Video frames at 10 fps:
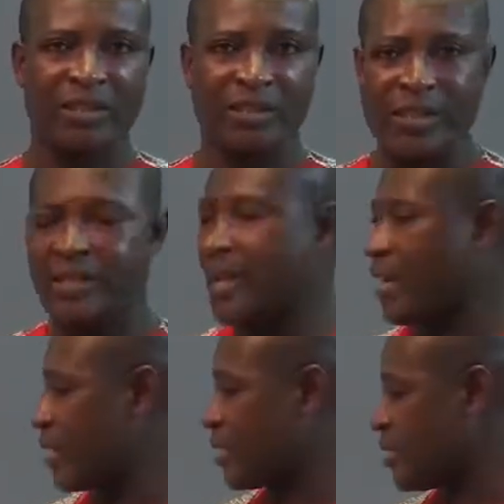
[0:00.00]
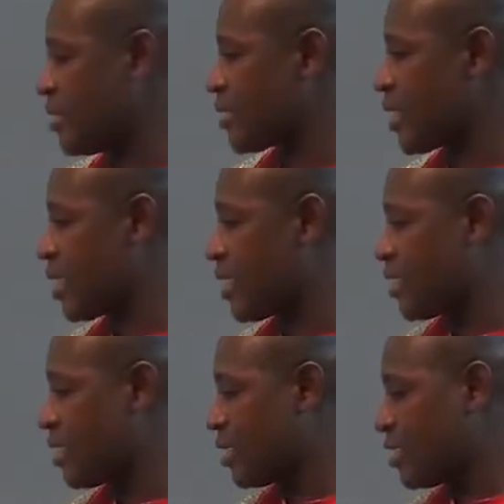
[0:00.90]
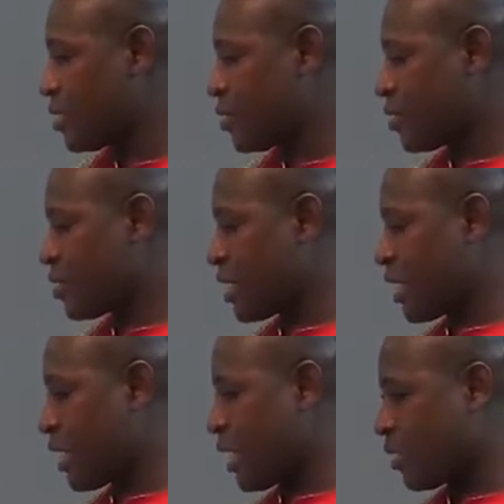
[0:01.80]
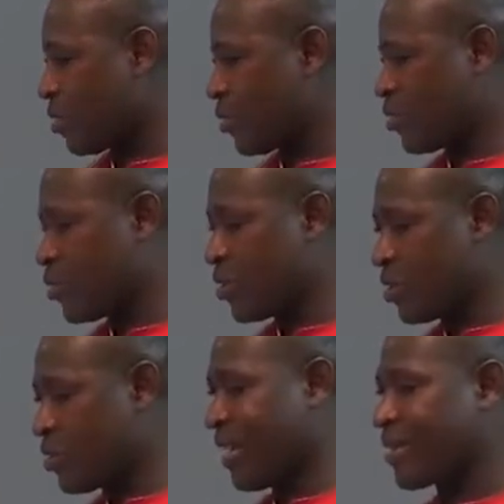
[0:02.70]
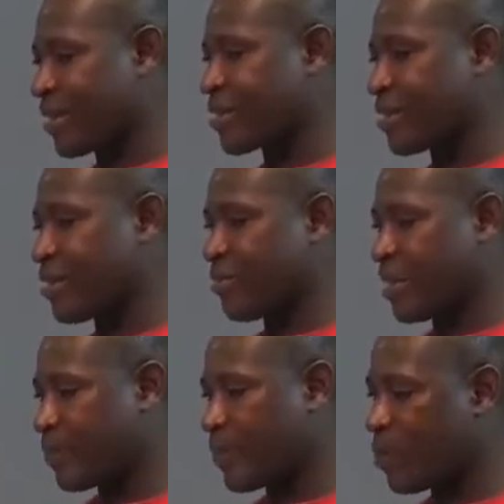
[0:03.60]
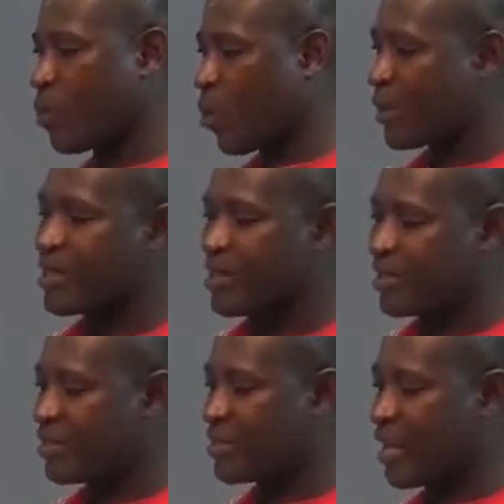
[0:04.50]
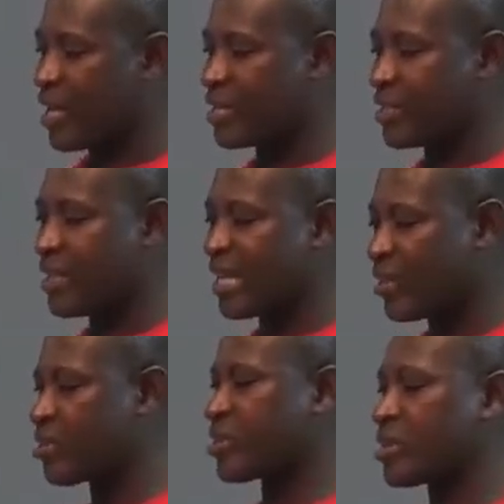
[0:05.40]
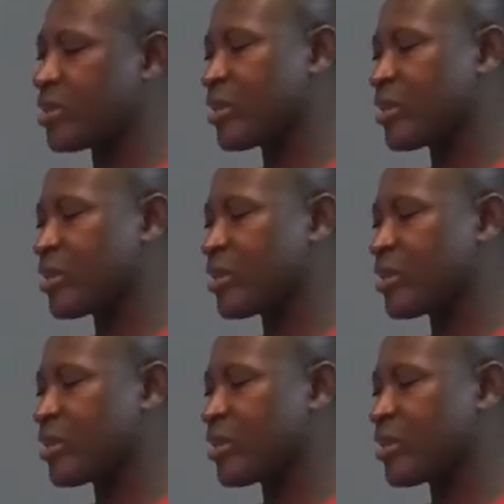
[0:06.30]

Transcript: These are, I don't want to go into ethics, but people will question it that they are not